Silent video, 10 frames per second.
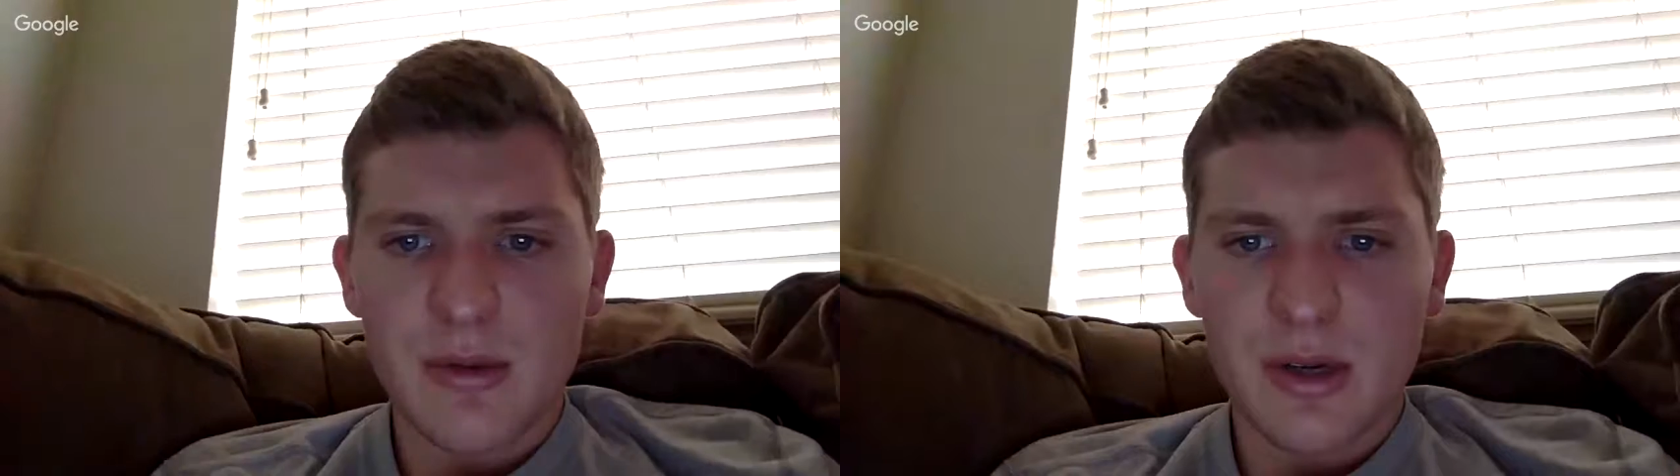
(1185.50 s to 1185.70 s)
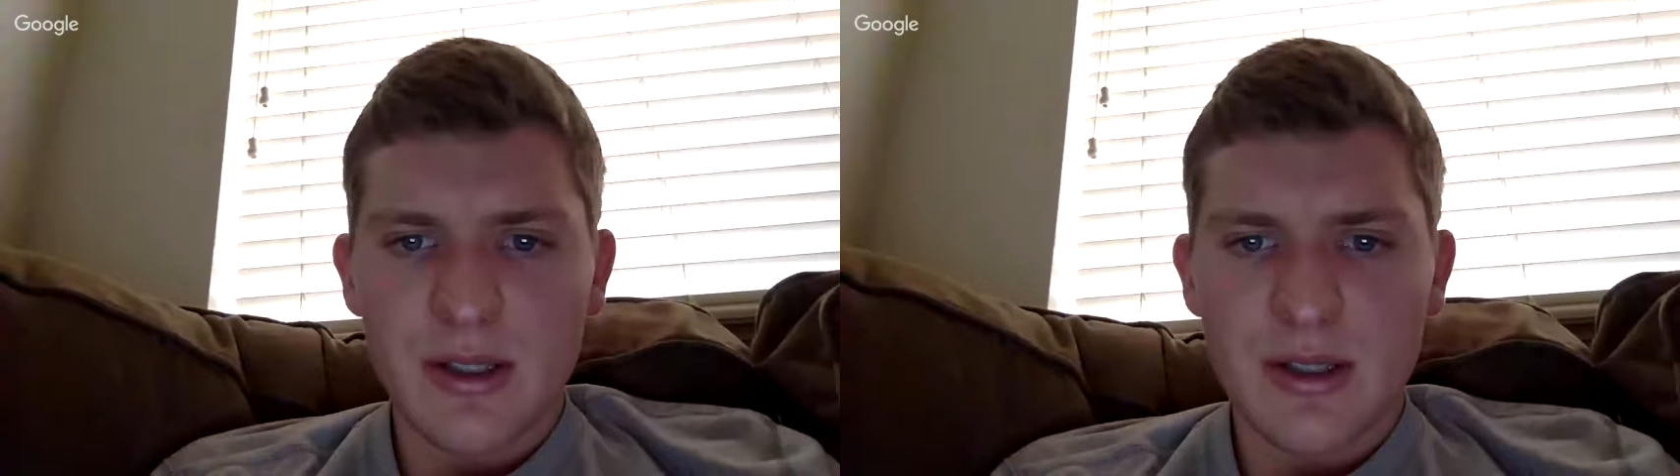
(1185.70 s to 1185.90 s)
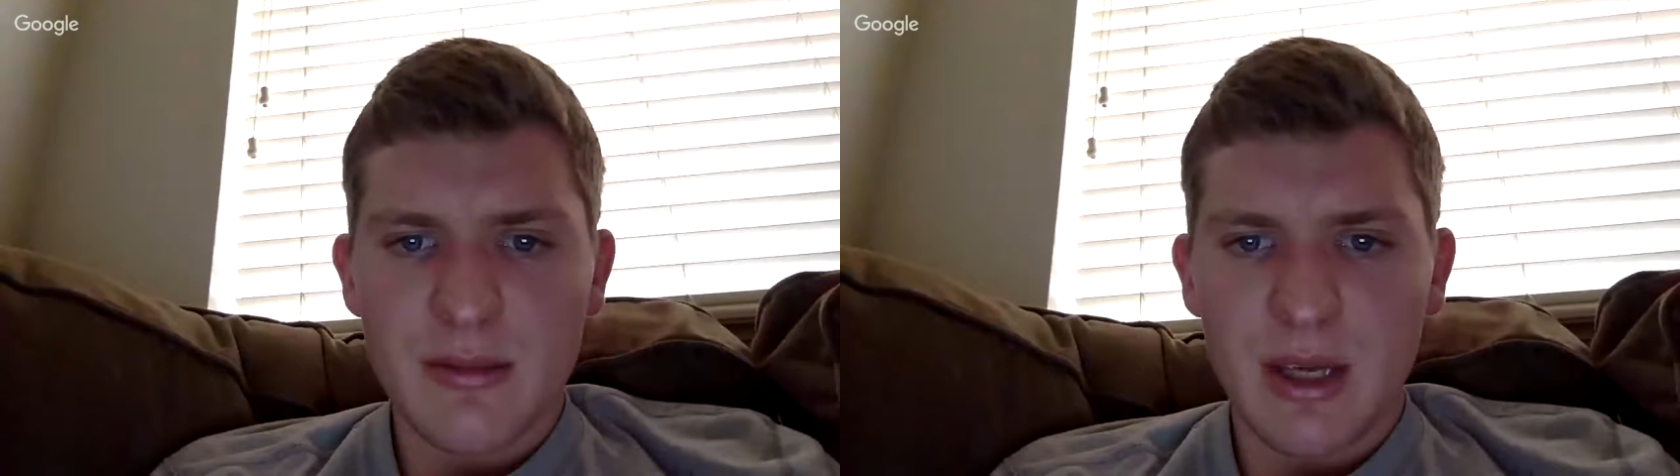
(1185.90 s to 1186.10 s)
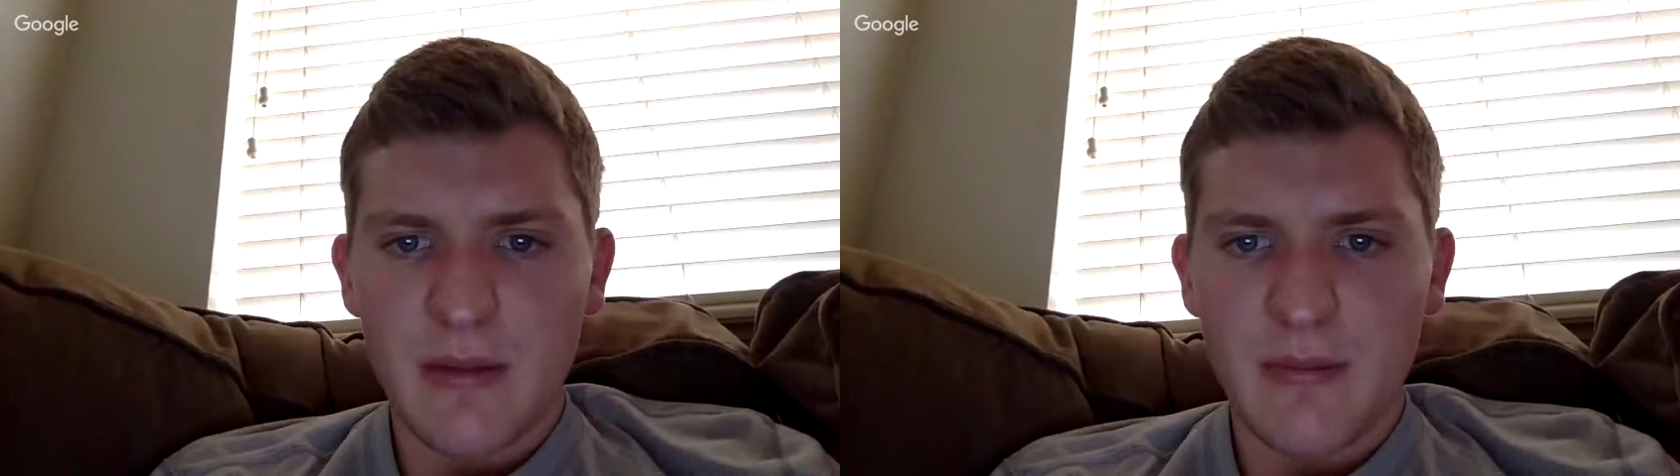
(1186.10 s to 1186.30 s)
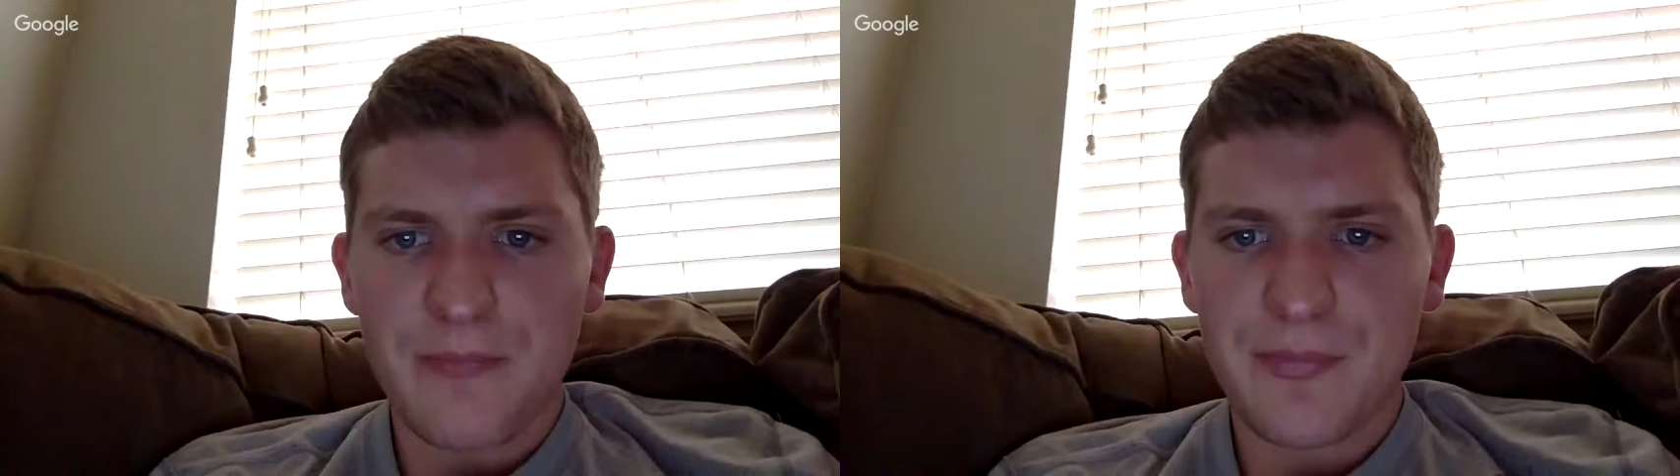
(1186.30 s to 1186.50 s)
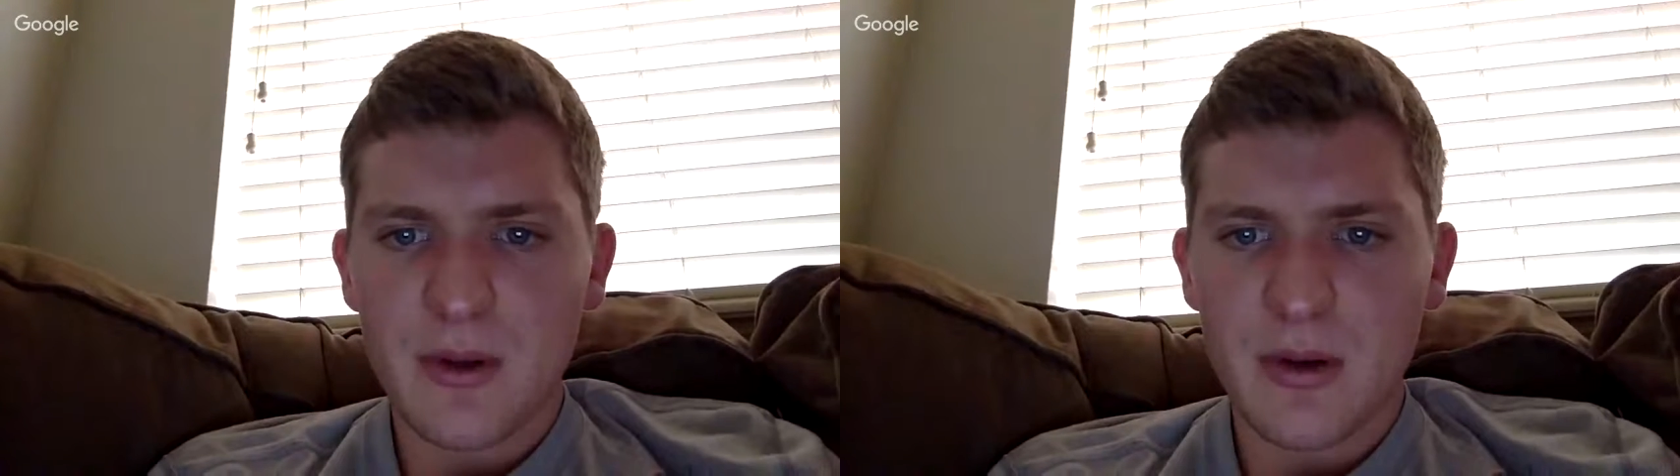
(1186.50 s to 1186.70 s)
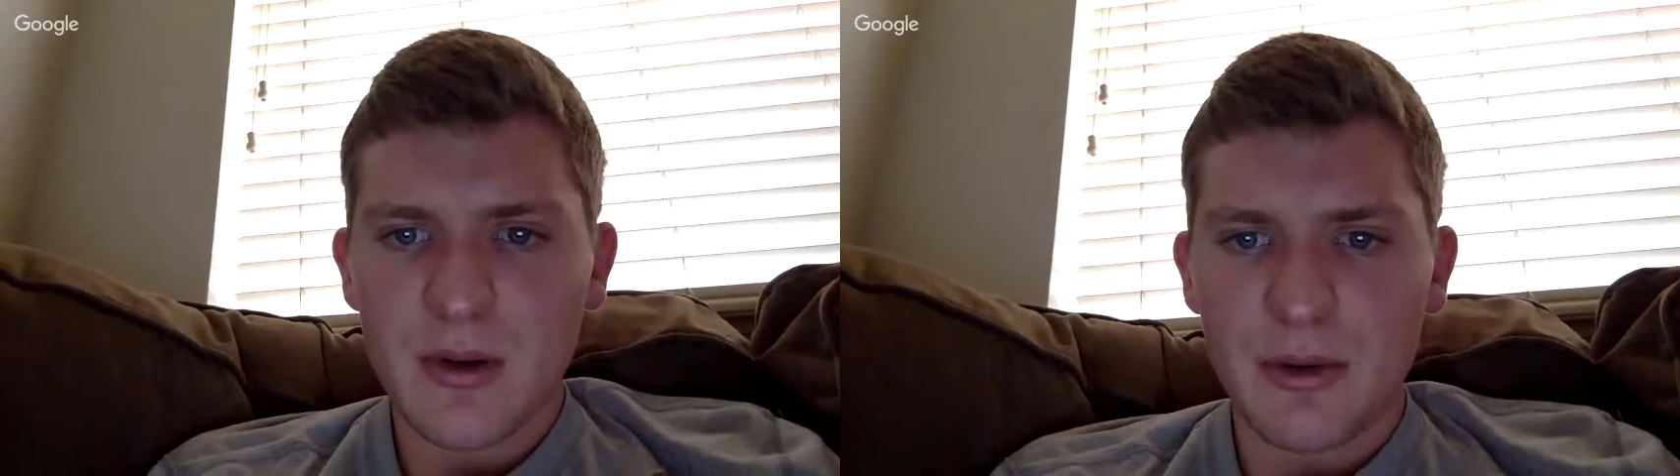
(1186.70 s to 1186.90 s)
one is the mean. I